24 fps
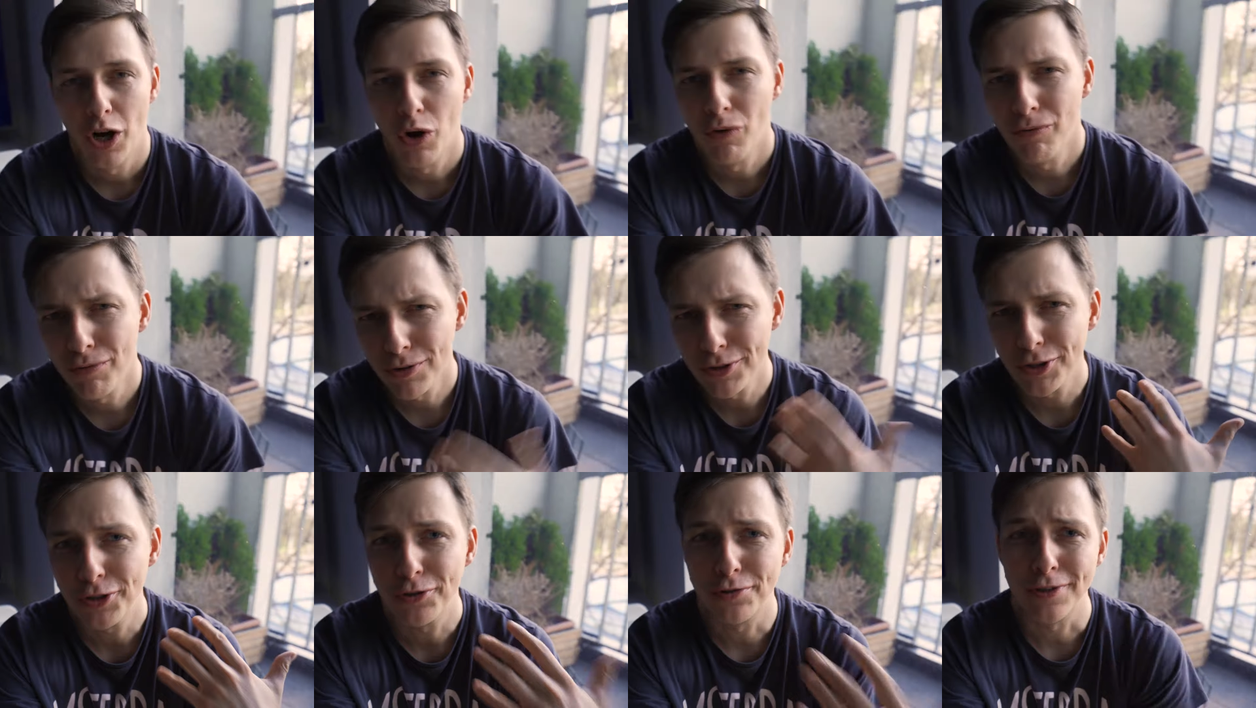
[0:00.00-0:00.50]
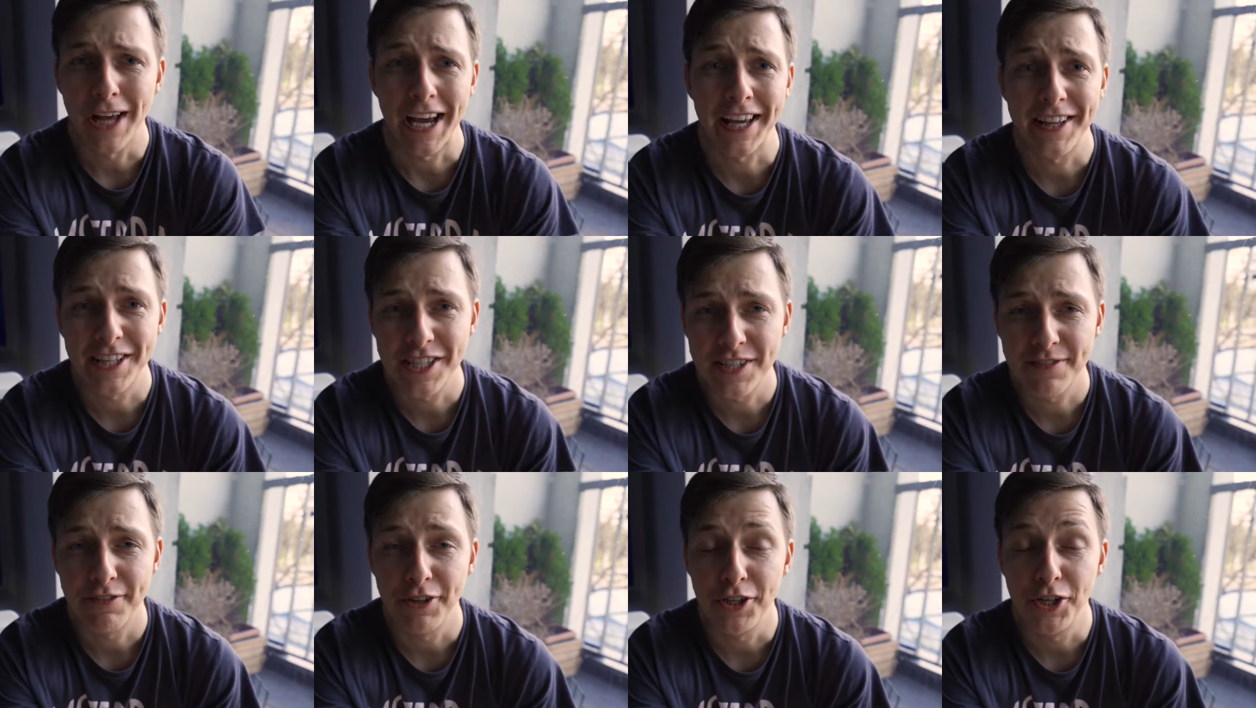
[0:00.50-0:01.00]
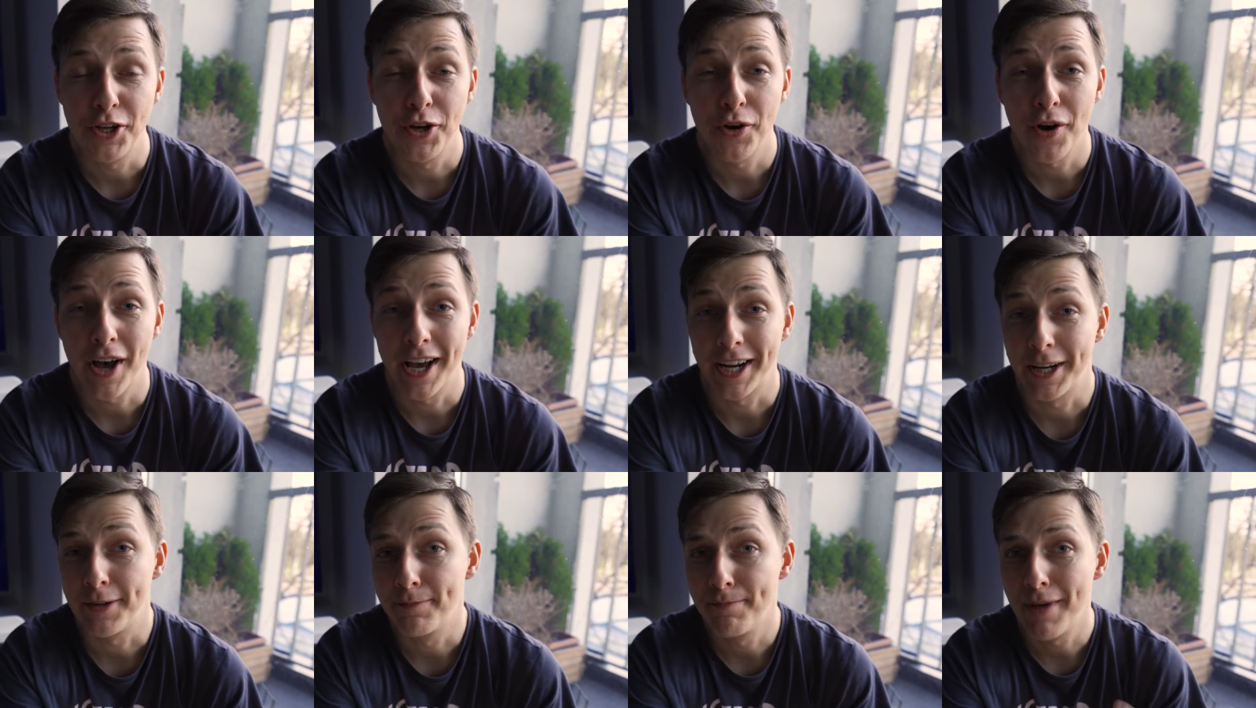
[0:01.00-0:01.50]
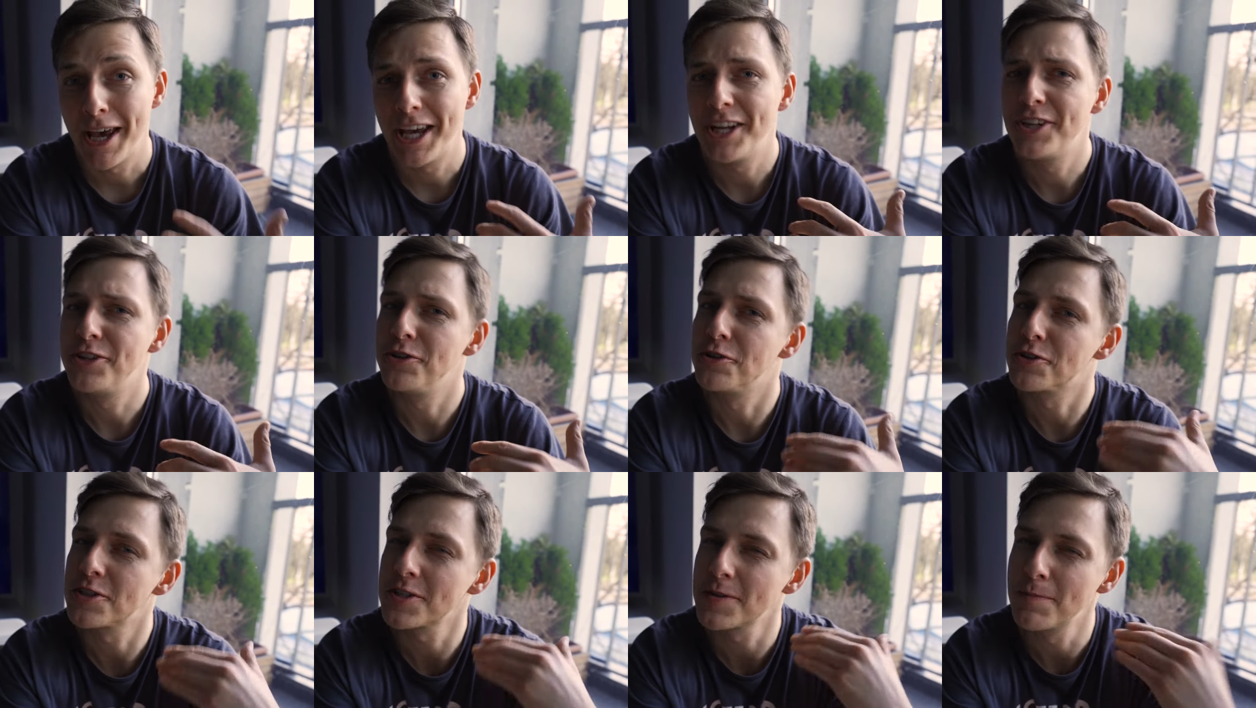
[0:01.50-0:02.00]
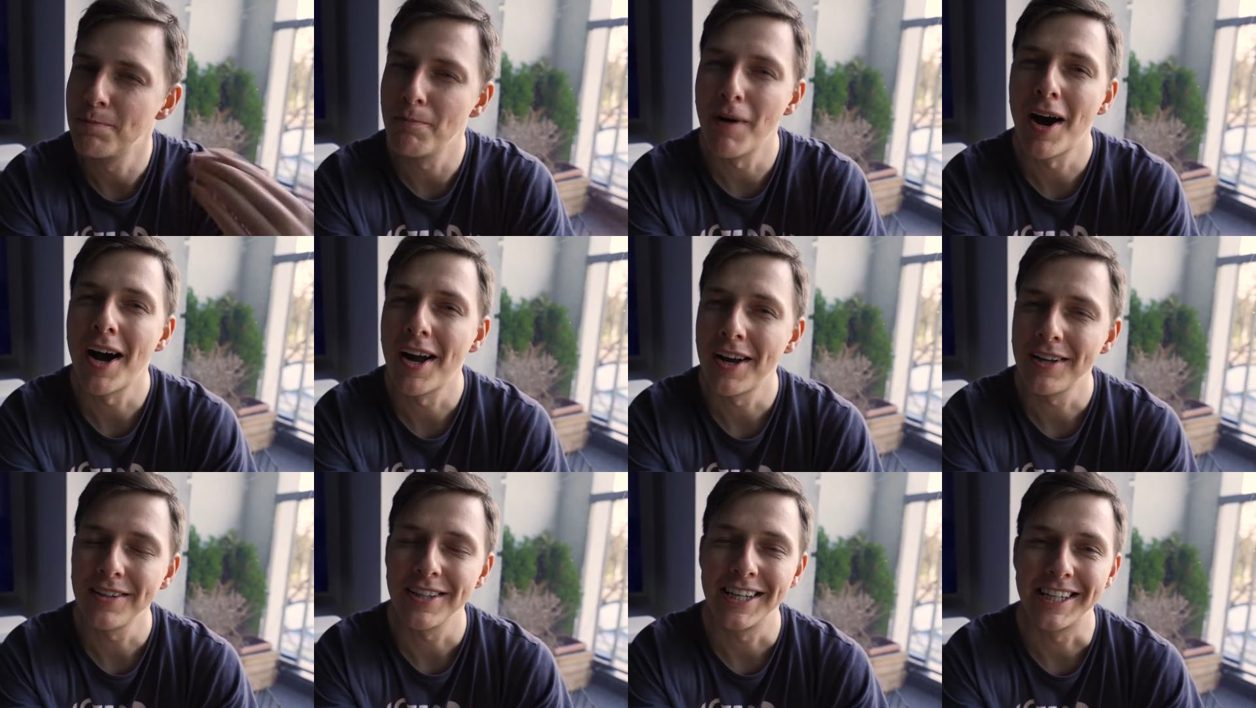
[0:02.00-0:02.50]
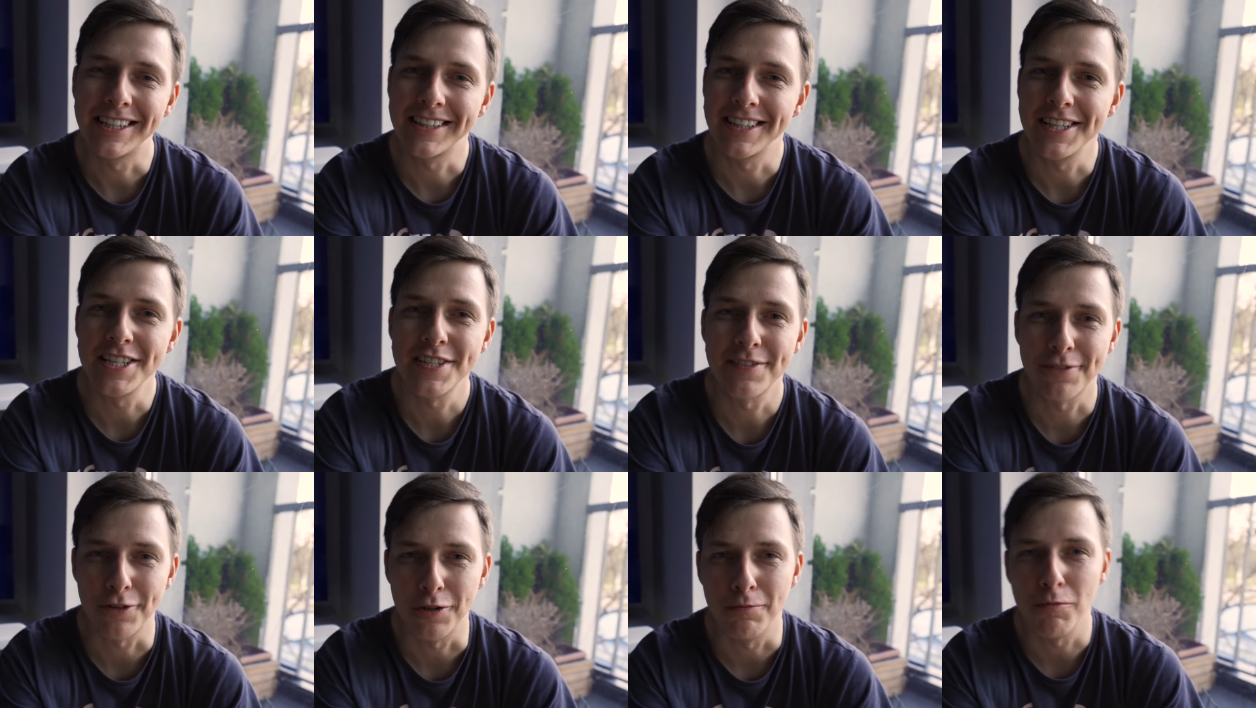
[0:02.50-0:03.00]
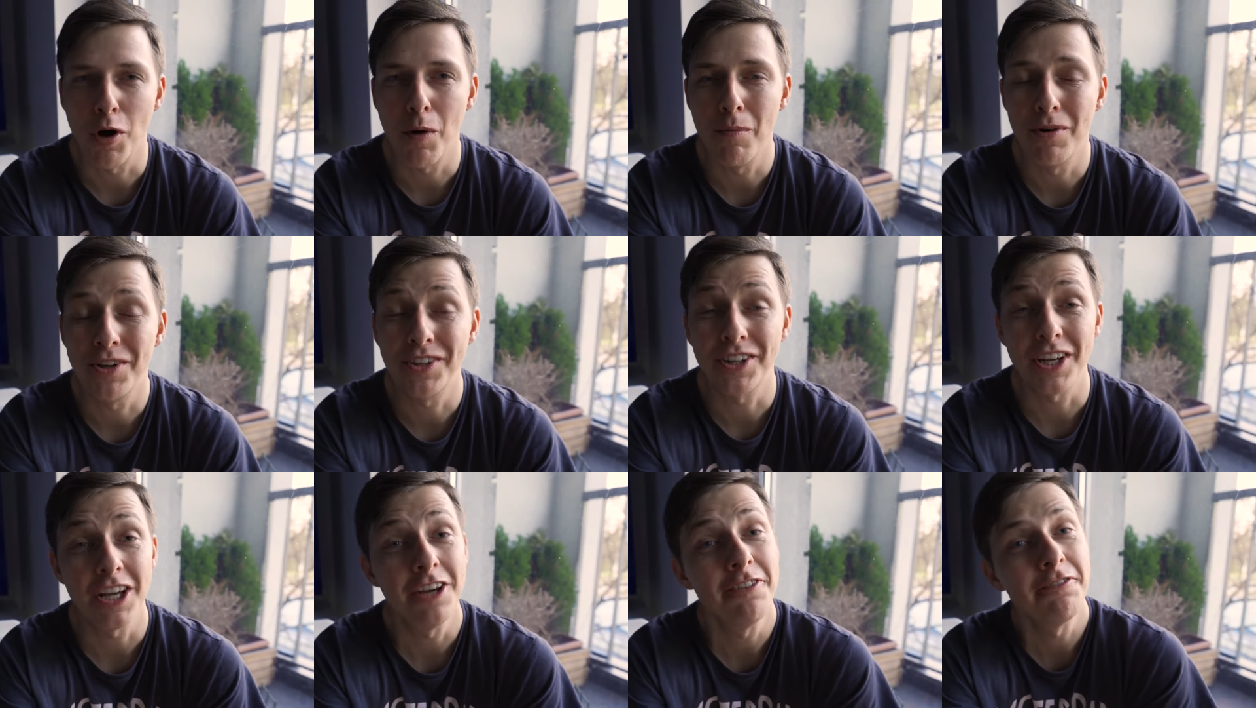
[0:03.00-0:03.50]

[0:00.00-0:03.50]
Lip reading: Hopefully you liked this video and it made you smile, at least for a moment.